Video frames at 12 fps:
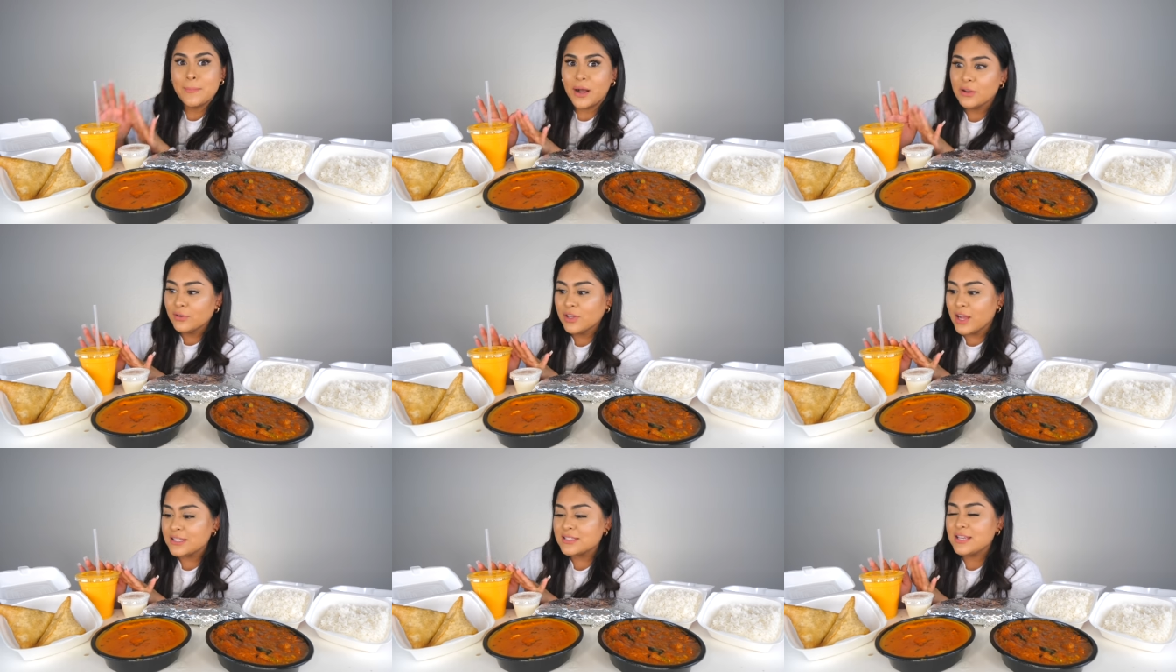mango
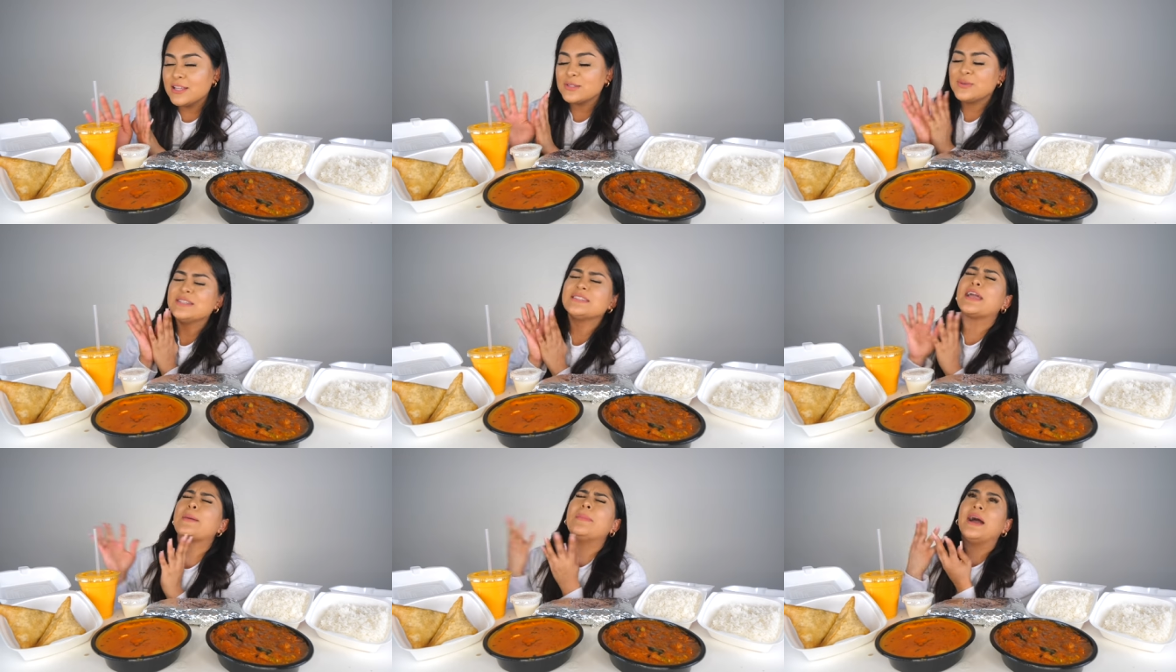lassi. This one is
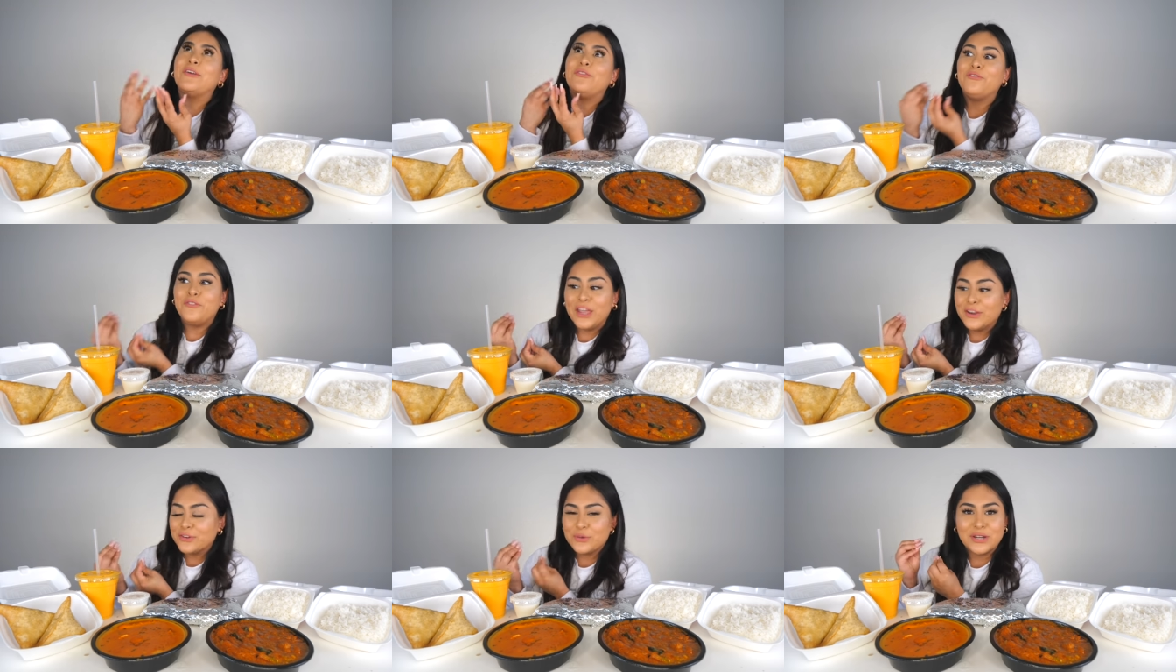like my
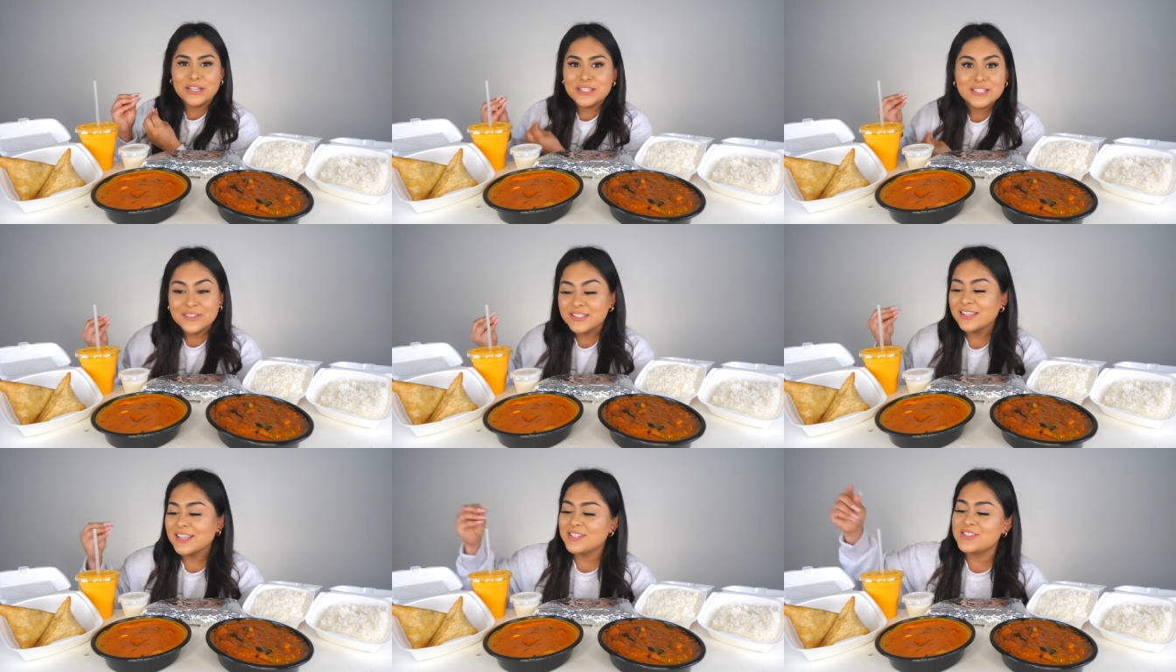favorite one. It's so
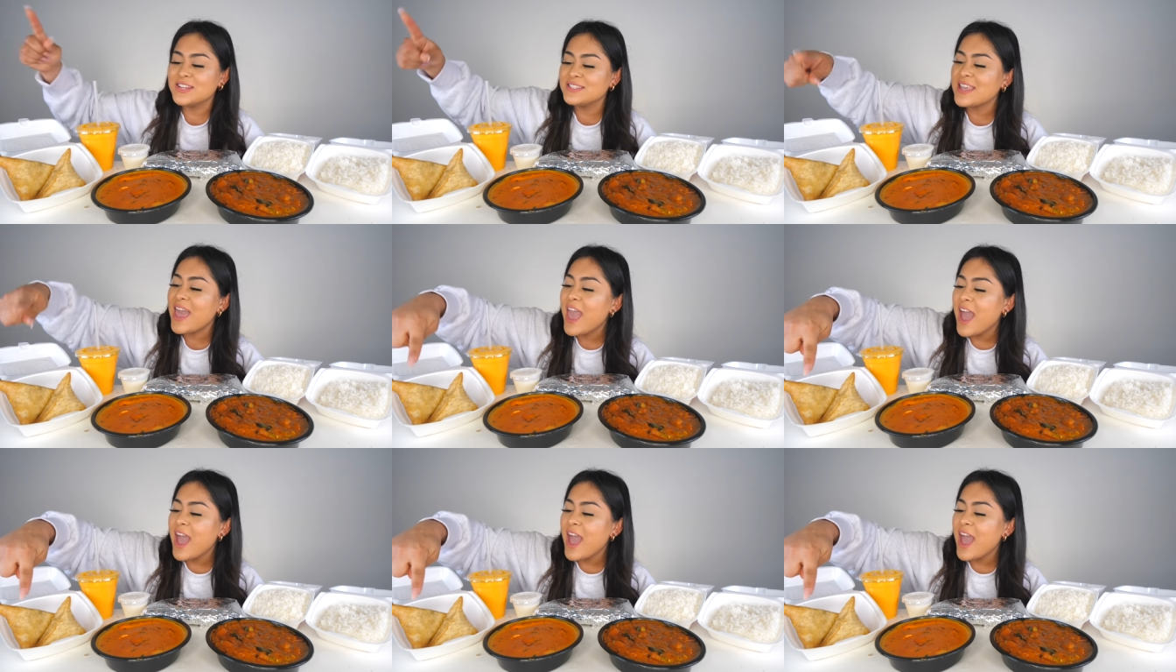delicious.